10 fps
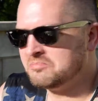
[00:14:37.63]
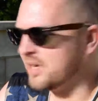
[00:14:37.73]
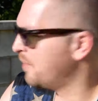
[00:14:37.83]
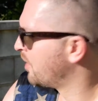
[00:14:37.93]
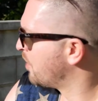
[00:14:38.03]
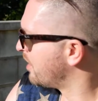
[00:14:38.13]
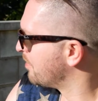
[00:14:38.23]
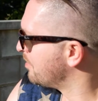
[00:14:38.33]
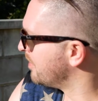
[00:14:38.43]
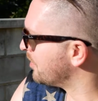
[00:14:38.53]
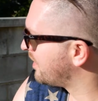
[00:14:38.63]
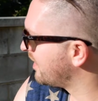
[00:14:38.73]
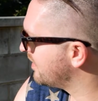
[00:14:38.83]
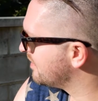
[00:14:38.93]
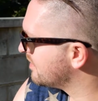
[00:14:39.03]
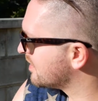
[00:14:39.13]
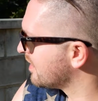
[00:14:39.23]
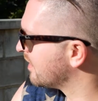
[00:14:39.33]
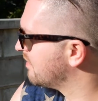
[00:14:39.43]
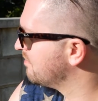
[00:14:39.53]
I would open up a meal with it. It's
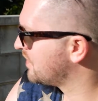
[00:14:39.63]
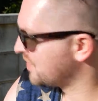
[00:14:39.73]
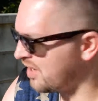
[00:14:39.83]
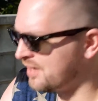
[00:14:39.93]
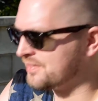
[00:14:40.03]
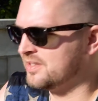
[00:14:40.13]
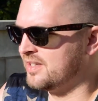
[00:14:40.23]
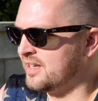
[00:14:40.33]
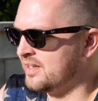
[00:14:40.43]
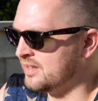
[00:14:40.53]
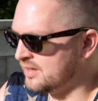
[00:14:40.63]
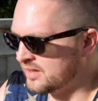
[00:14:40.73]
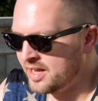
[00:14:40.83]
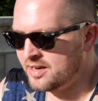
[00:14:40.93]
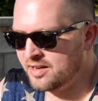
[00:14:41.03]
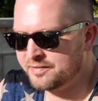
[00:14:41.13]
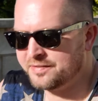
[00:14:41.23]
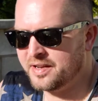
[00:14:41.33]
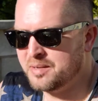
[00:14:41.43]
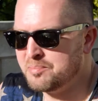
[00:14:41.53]
like soft and light
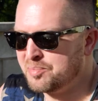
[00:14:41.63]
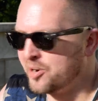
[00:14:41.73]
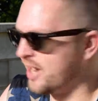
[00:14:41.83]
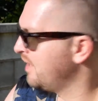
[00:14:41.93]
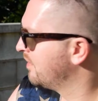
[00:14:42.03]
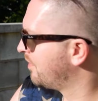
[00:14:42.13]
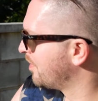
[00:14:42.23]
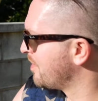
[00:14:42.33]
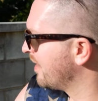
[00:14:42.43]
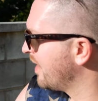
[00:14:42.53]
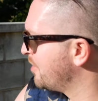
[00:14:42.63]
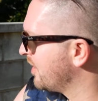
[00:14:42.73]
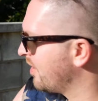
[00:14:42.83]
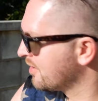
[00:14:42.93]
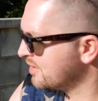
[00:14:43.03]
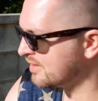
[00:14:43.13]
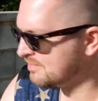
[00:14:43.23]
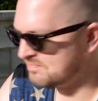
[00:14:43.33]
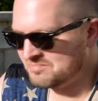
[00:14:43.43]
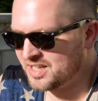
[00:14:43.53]
enough and bright from that lemon character.
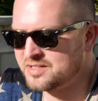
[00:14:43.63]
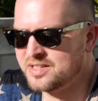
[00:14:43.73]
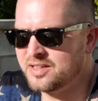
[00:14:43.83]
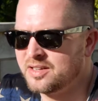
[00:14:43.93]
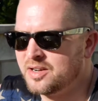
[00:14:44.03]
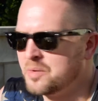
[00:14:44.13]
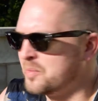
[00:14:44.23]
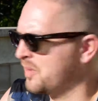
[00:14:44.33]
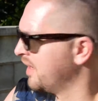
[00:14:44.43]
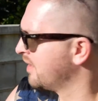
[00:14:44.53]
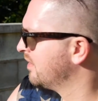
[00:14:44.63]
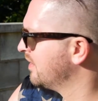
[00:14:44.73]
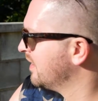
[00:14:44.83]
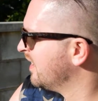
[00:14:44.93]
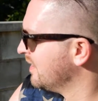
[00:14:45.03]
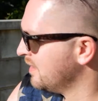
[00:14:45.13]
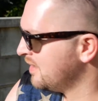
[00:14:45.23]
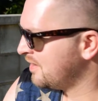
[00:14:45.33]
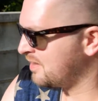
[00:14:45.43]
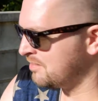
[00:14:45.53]
I could see it going with like
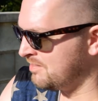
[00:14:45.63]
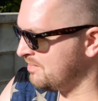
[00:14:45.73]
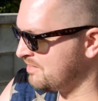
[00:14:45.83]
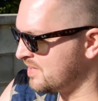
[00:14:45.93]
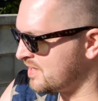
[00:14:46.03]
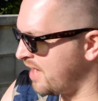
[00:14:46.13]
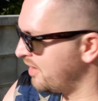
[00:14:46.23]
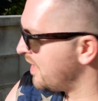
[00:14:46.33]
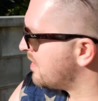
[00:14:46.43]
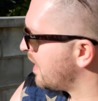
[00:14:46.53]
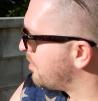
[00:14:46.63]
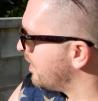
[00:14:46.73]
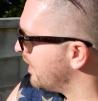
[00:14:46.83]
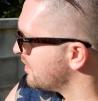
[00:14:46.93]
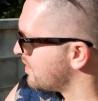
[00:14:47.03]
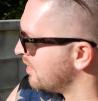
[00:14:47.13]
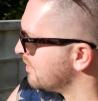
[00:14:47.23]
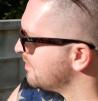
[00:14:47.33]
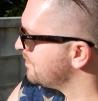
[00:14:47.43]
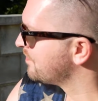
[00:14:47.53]
some salady type things or
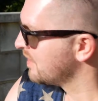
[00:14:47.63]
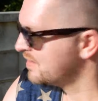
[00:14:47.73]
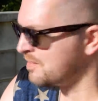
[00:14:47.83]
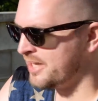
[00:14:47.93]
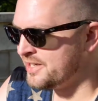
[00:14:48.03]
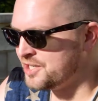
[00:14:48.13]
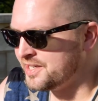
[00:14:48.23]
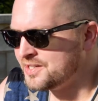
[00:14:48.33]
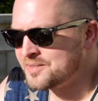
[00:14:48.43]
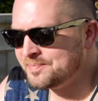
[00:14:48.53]
some light cheese.